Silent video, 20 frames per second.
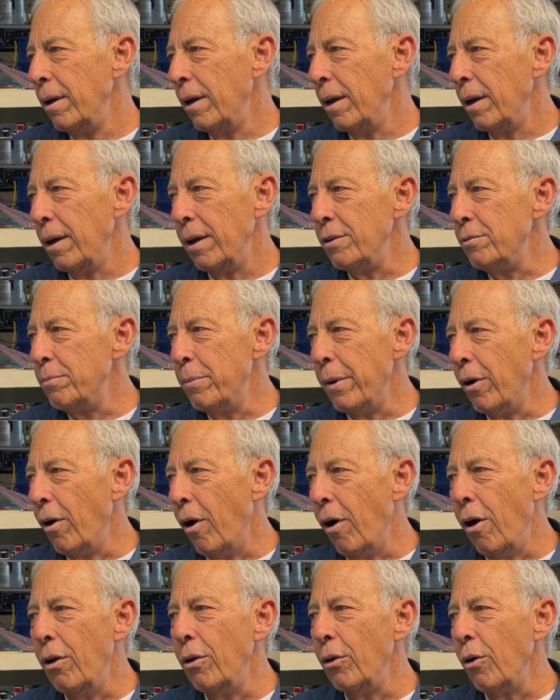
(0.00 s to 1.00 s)
He's been
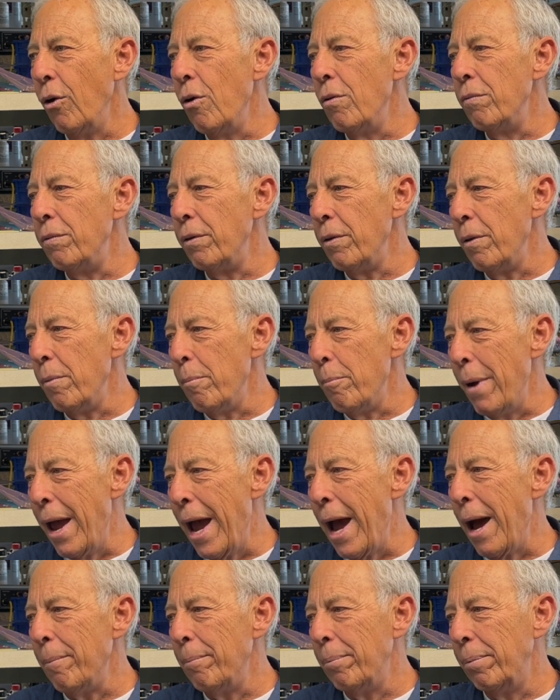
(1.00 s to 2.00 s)
all over the
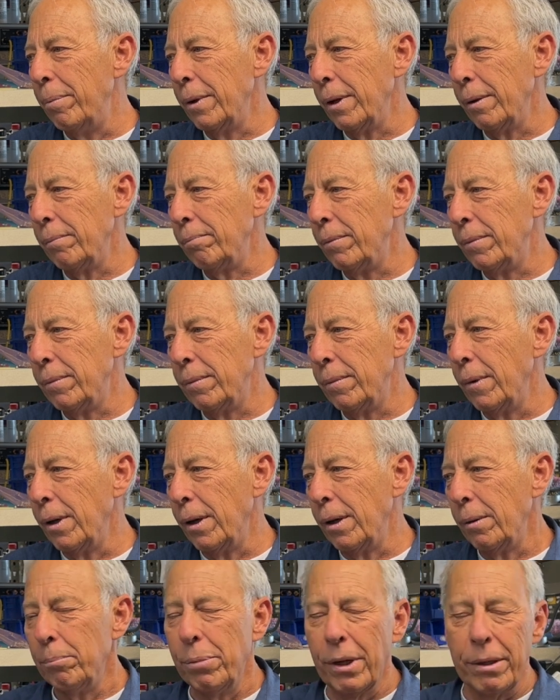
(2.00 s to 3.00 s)
map.
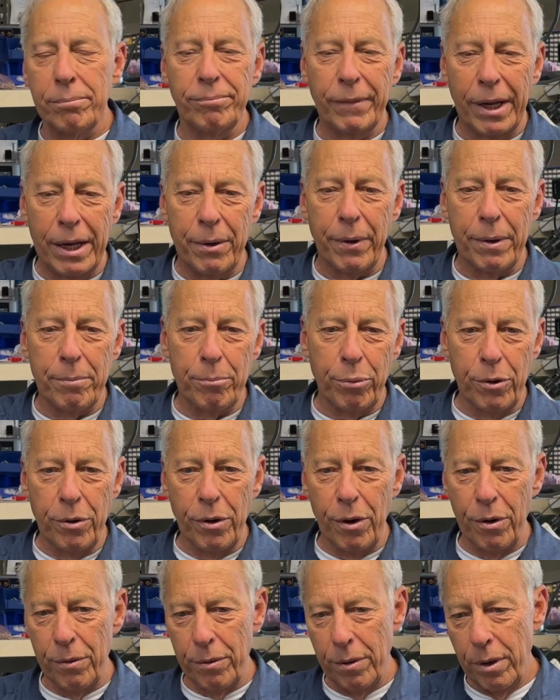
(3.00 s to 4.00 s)
Uh, but anyway,
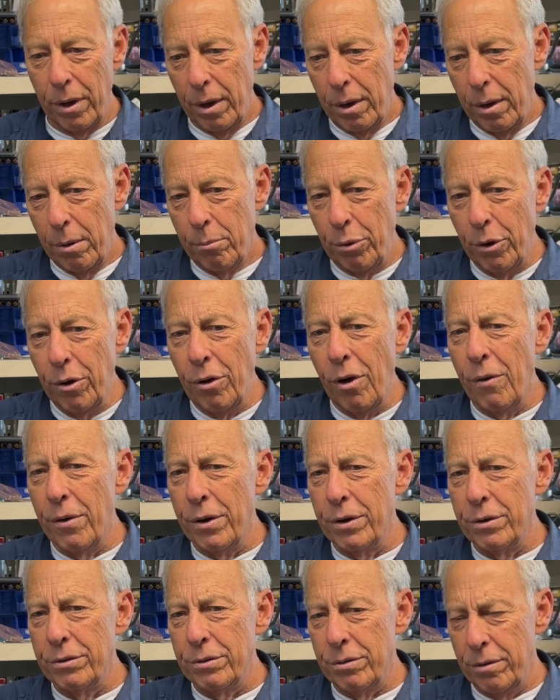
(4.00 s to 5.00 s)
Bruno, Bruno
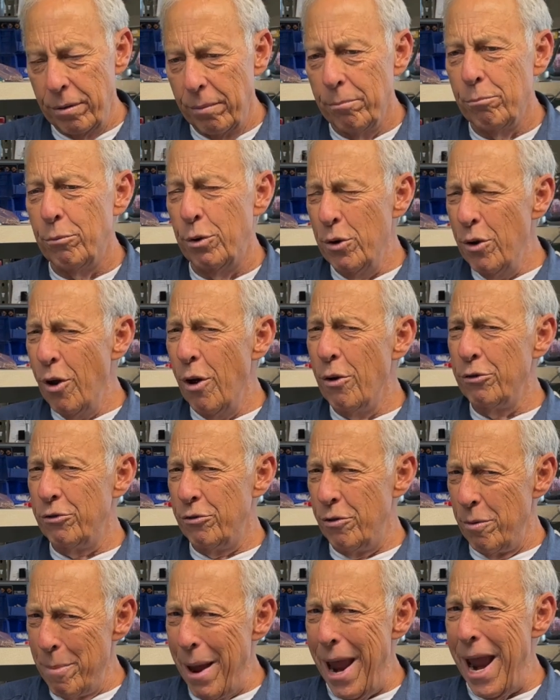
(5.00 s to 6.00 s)
is, Bruno's
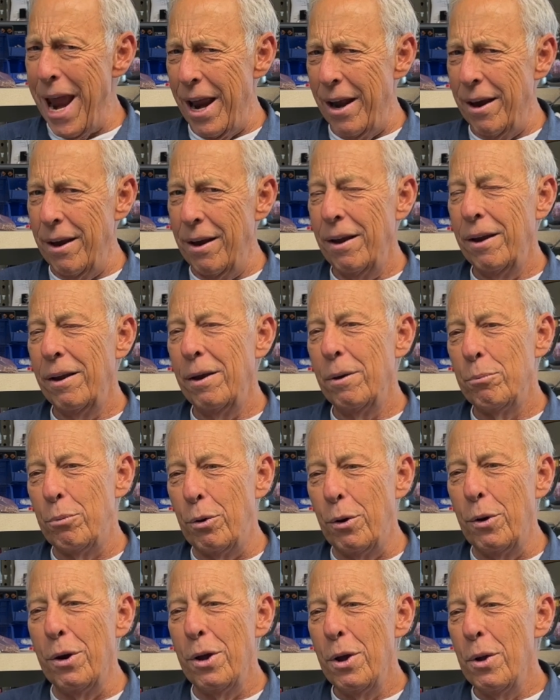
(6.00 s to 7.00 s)
the man.
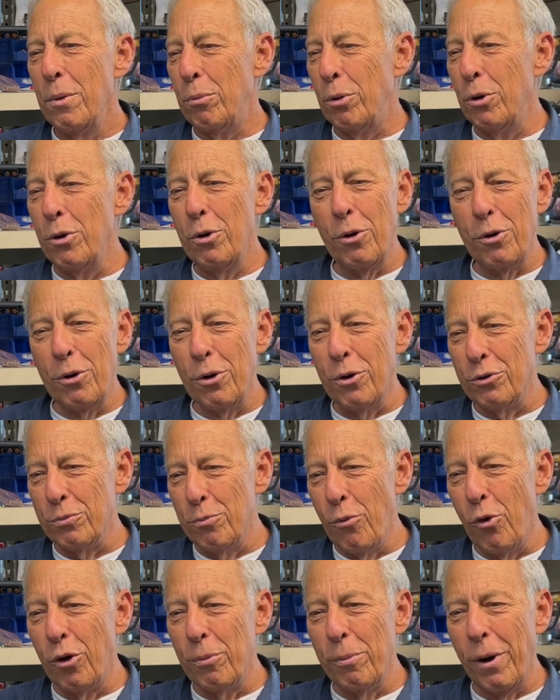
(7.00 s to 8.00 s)
Bruno knows
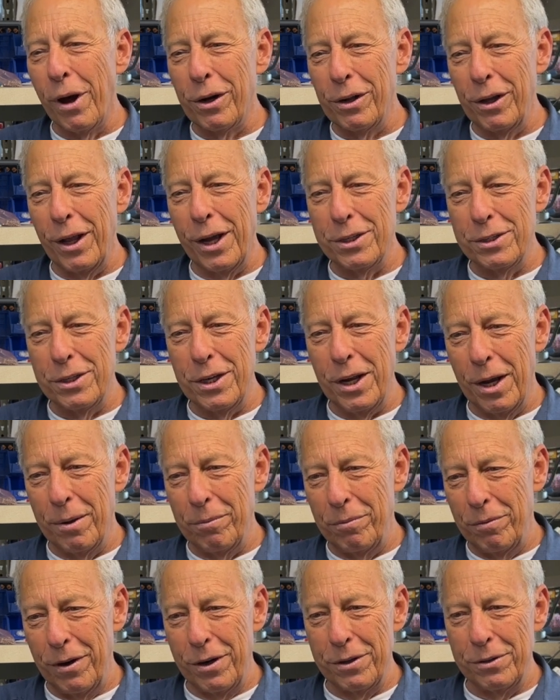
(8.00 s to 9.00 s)
more about Class D
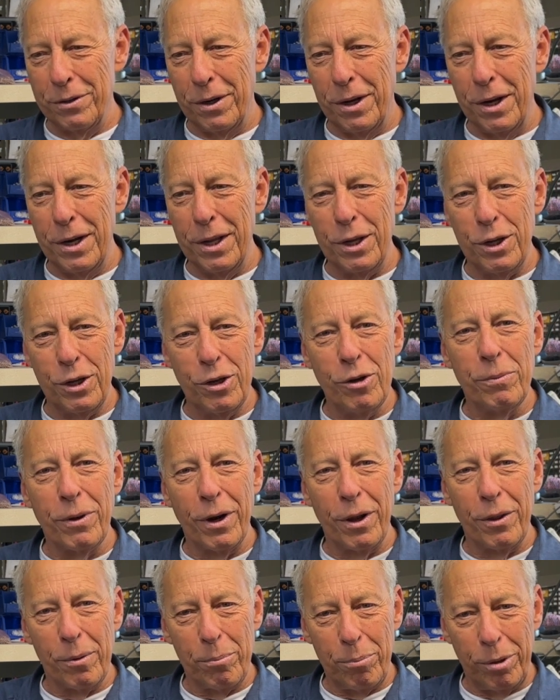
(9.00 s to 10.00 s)
amplifiers than any human
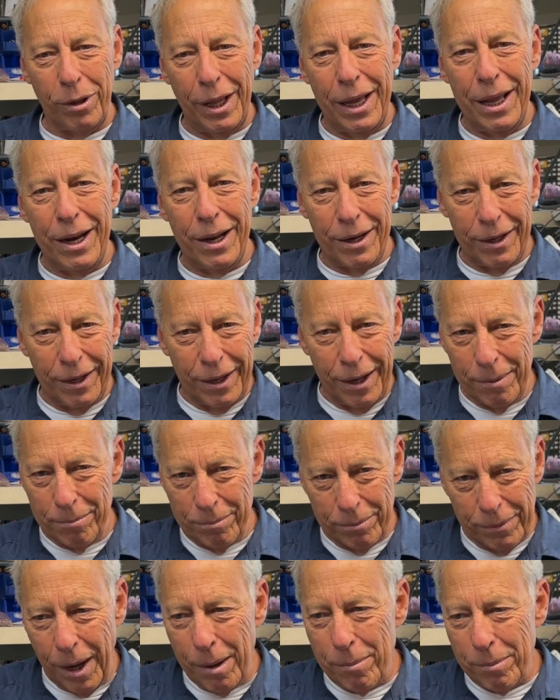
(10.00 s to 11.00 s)
on the planet, I'm,
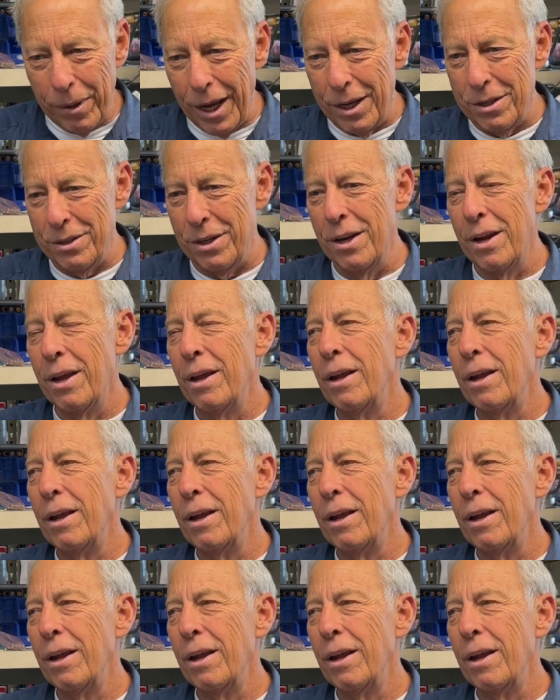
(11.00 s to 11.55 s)
I'm guessing.